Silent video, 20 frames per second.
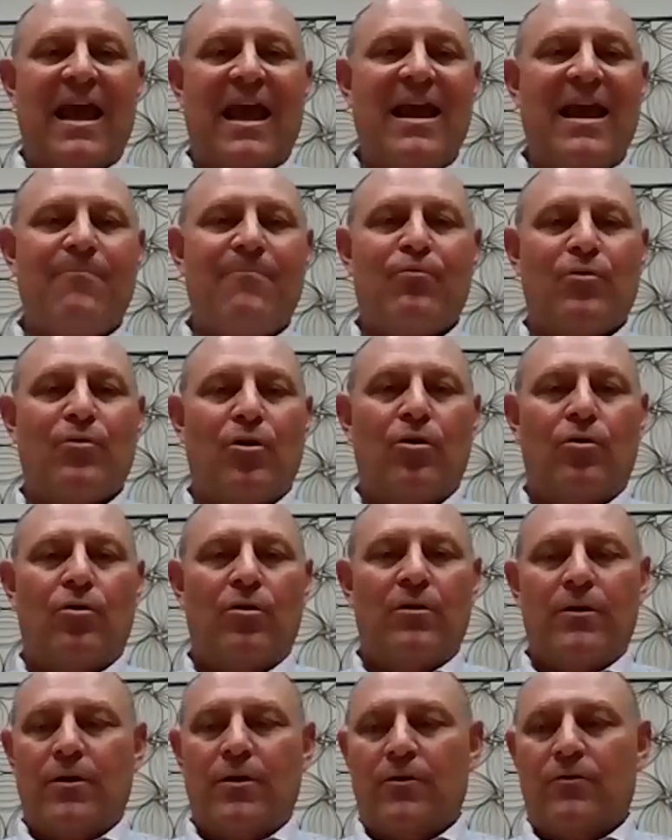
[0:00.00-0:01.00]
April,
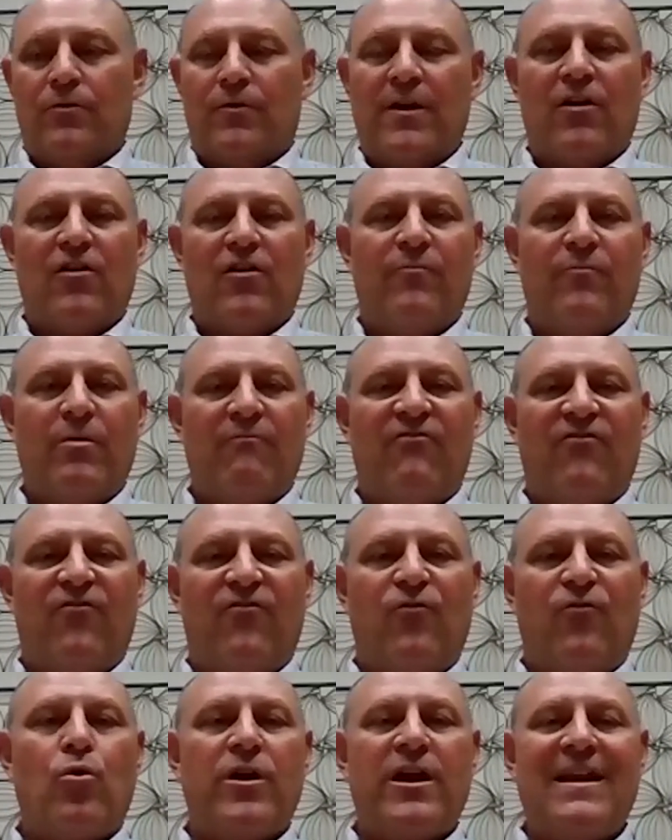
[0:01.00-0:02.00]
there have been
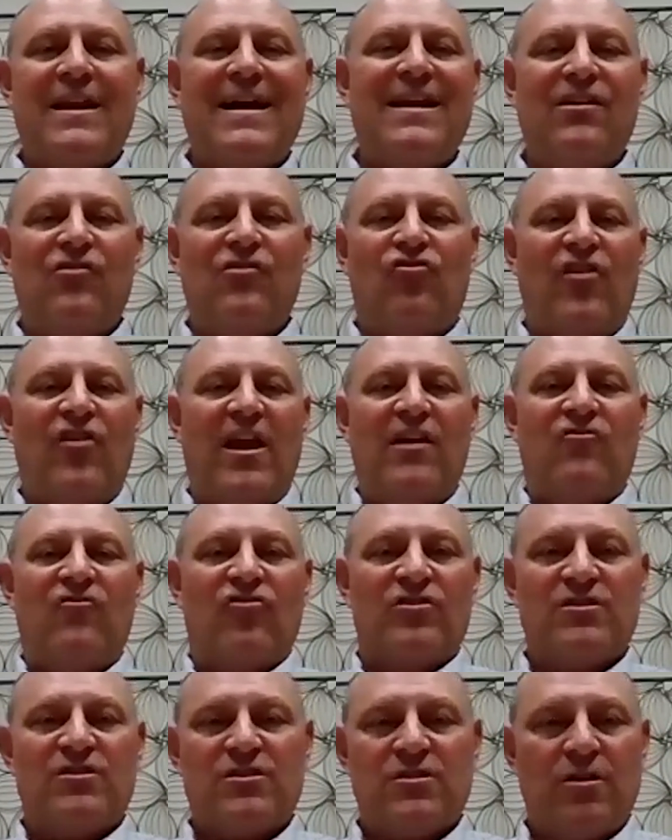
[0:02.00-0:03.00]
49
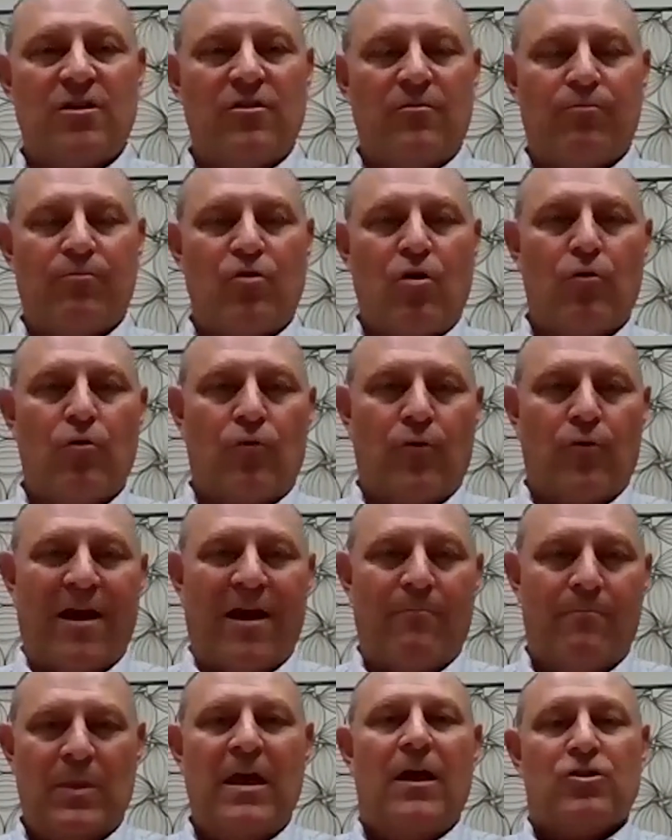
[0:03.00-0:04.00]
changes to the program.
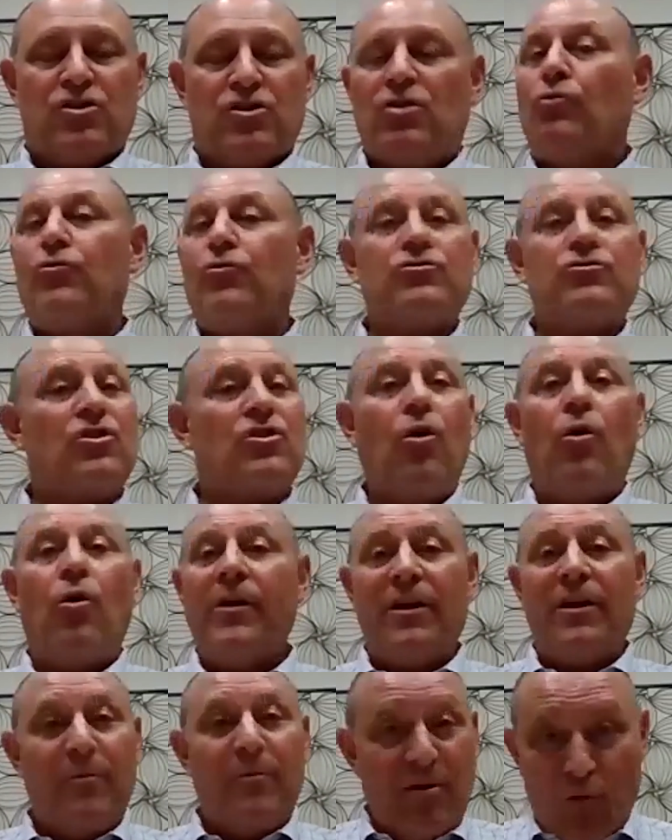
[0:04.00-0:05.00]
So there's
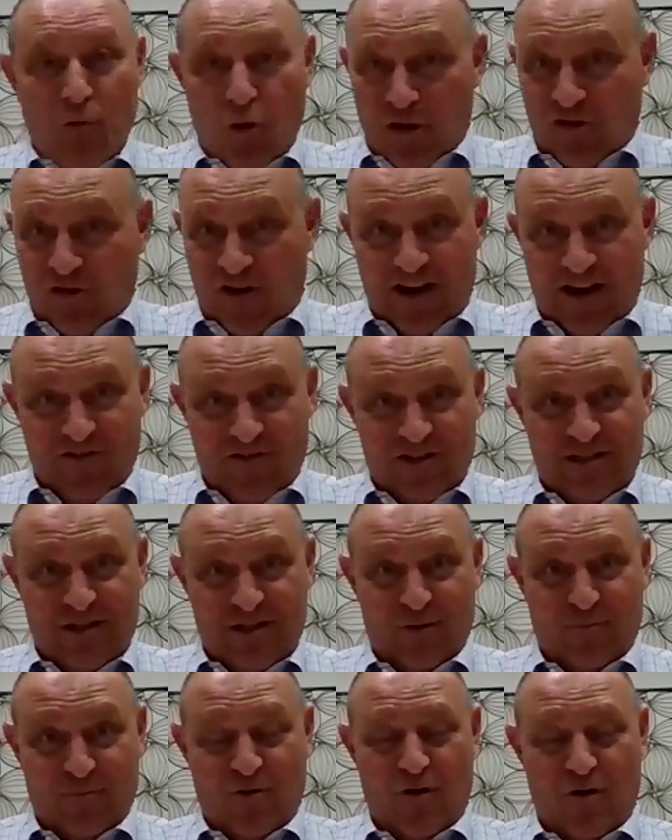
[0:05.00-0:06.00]
going to be more changes to
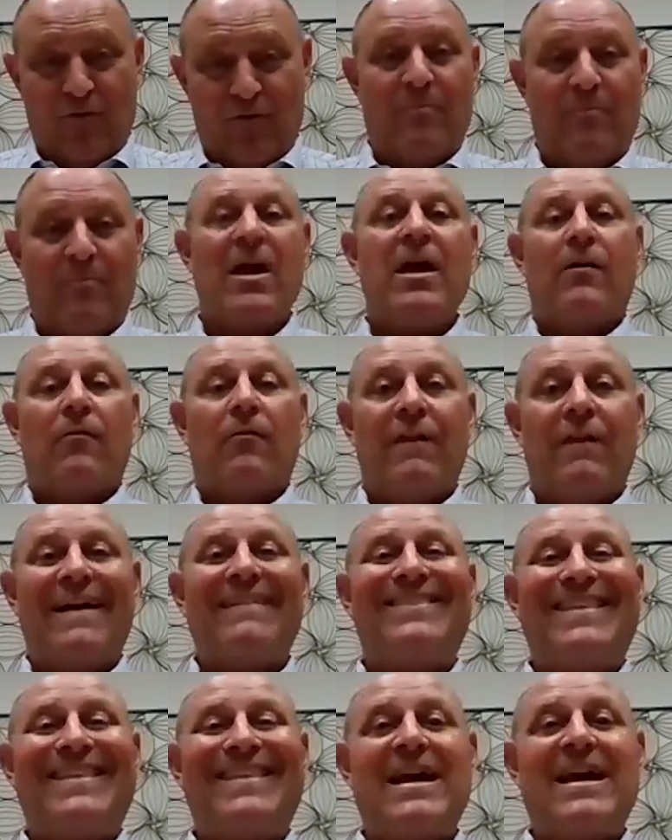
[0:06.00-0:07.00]
the program.
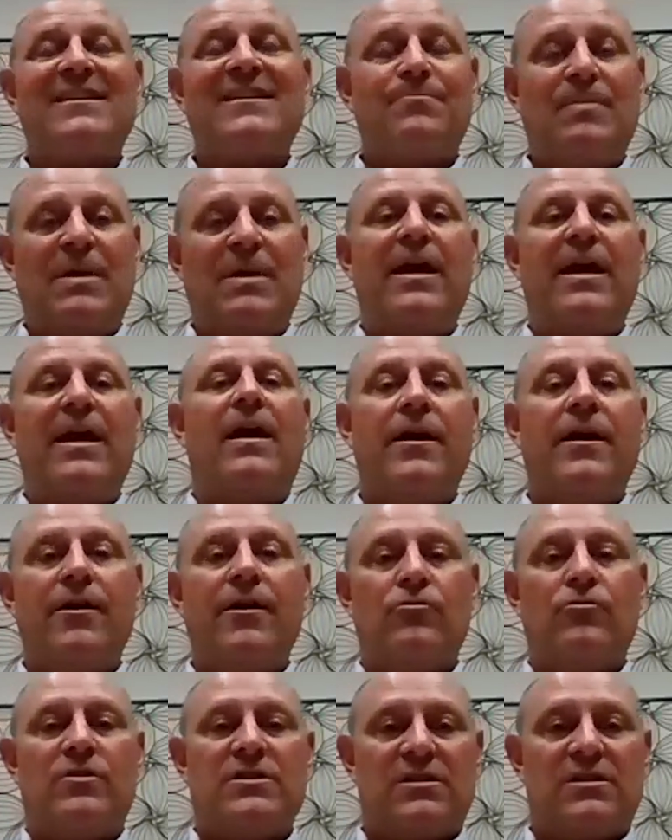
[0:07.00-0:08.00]
Let the SBA
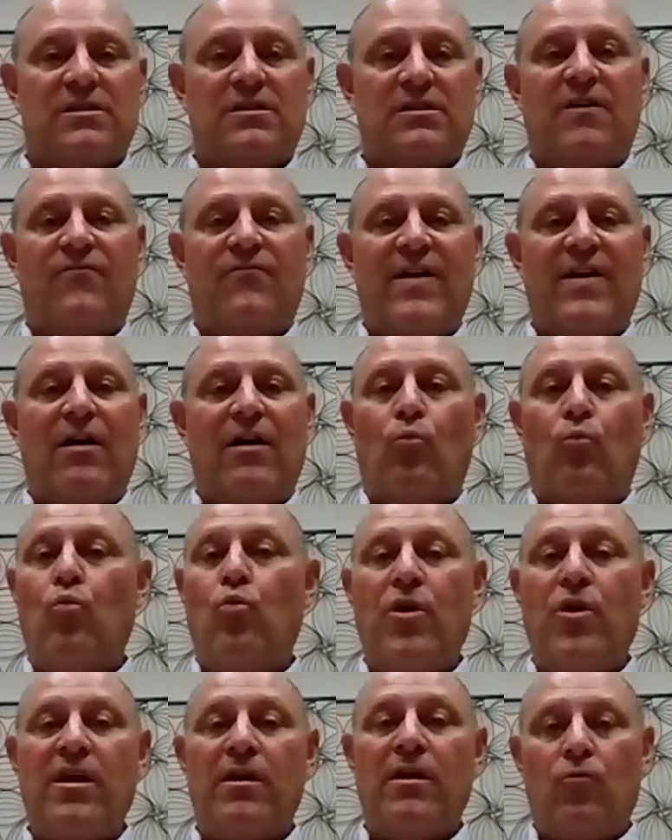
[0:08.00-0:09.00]
iron this stuff out.
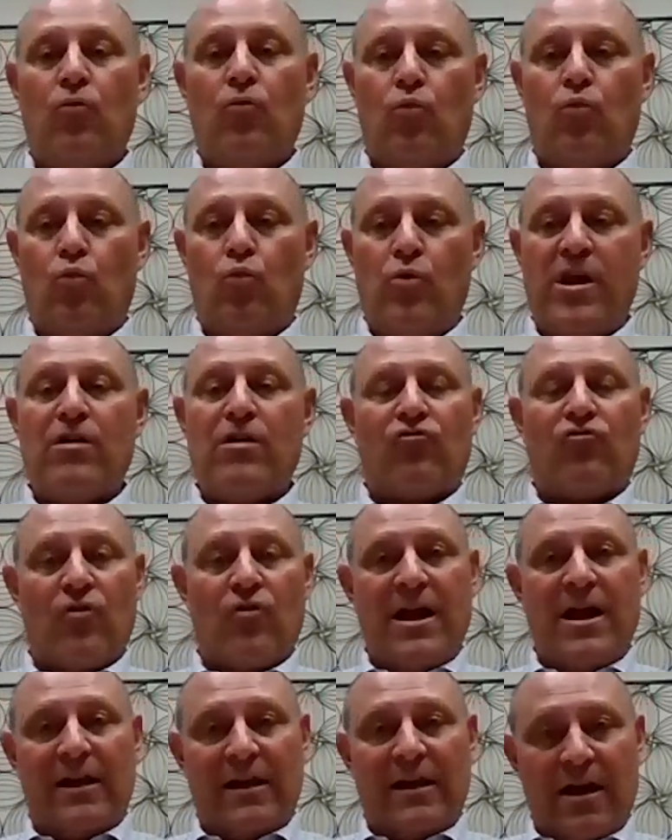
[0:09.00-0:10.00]
We are
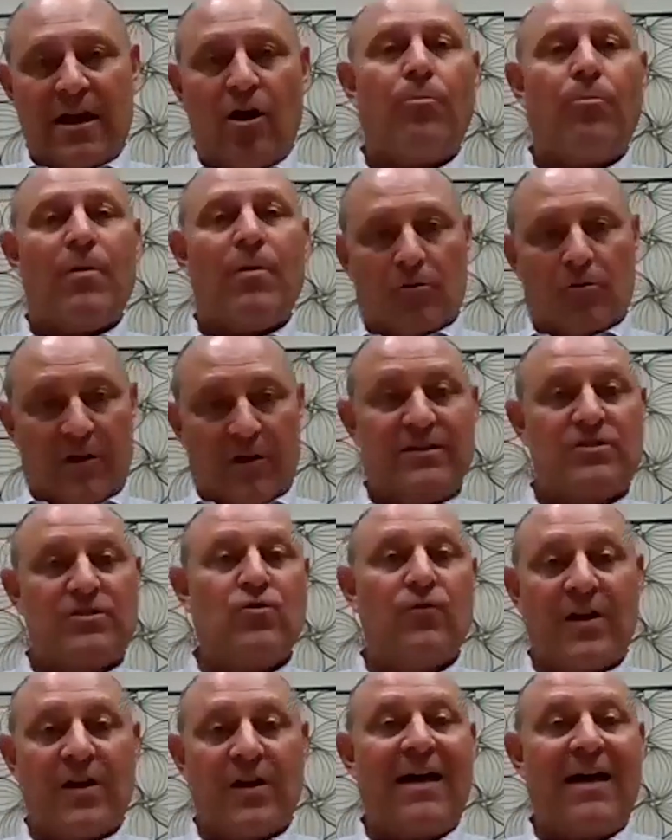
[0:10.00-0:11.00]
trying to help our clients
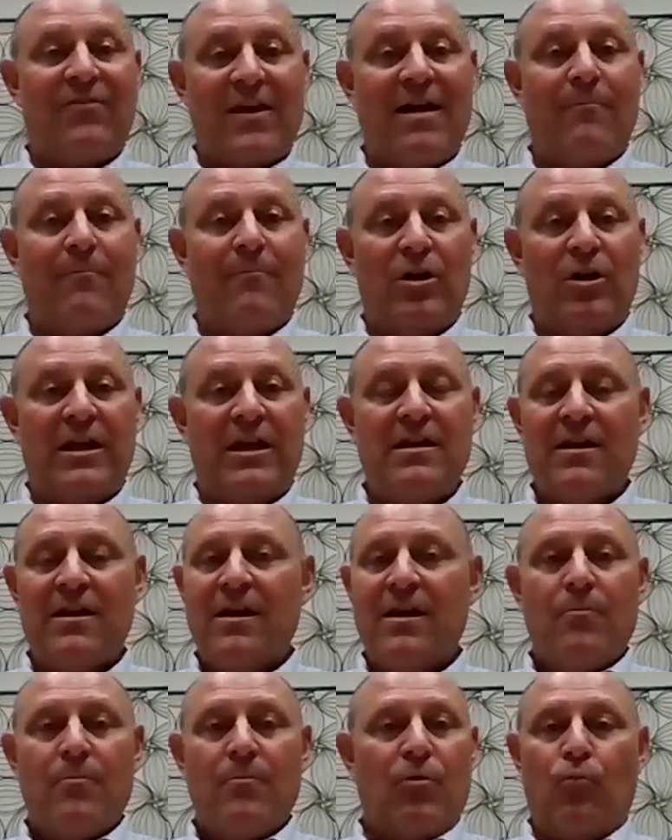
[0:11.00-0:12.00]
who've got that money,
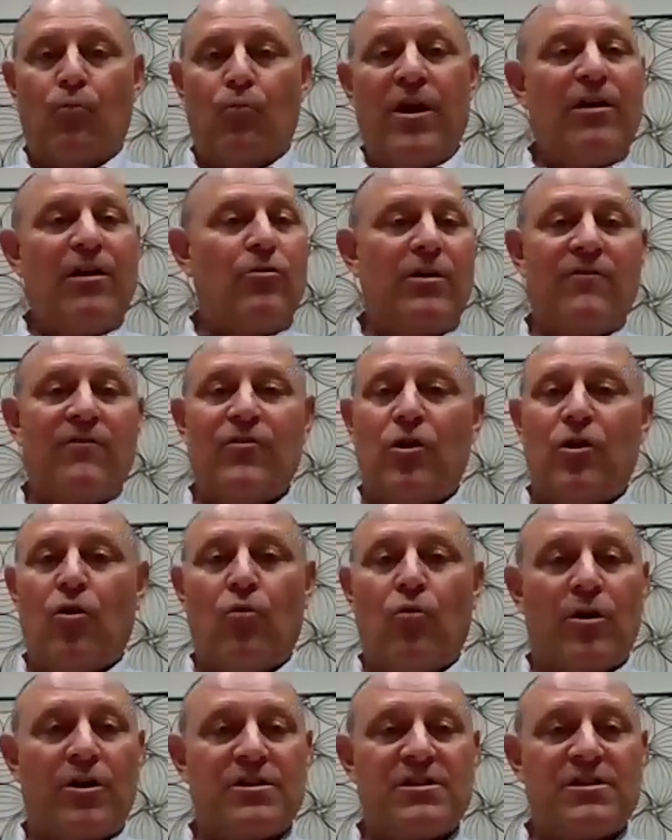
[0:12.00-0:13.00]
but we don't even know
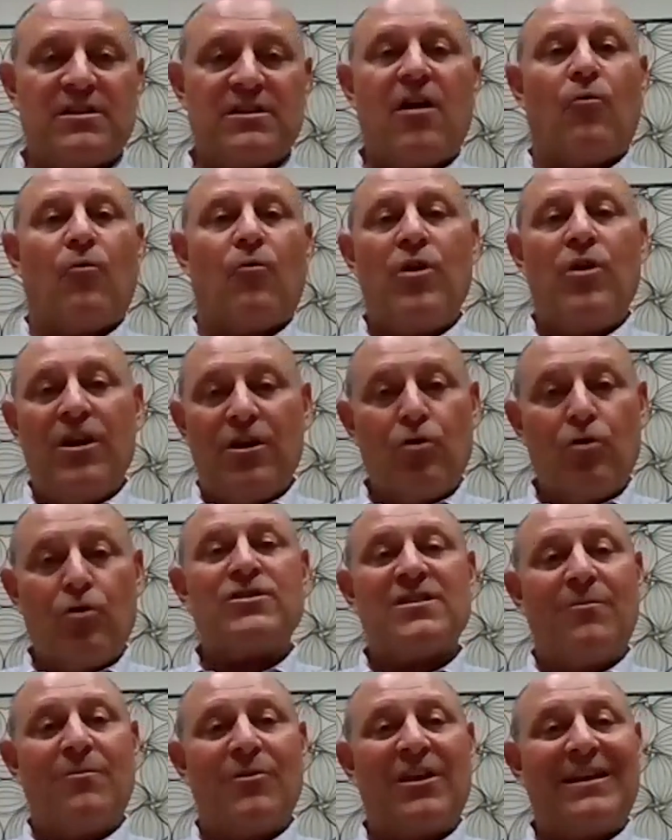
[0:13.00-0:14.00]
where to start. We know
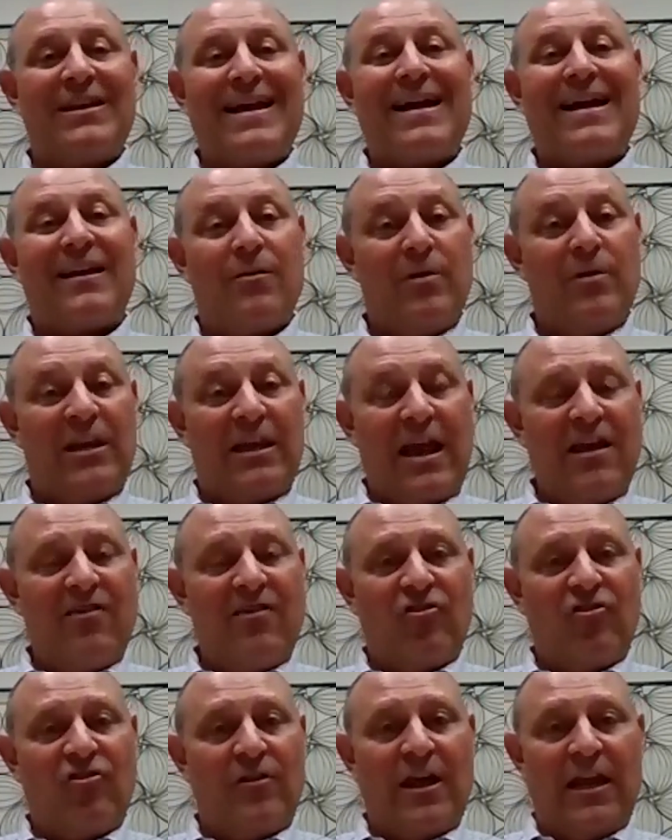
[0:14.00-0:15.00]
some of the
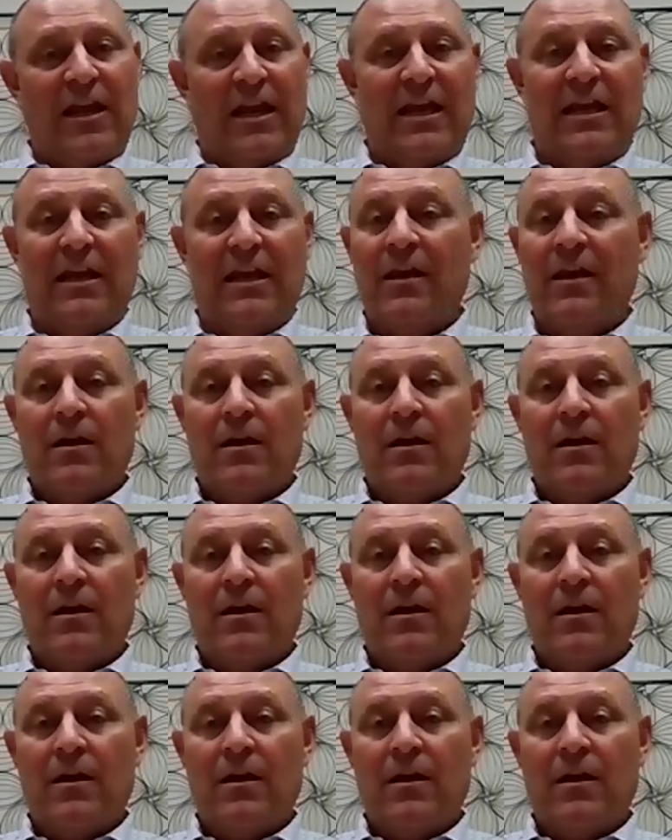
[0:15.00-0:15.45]
documentation they need,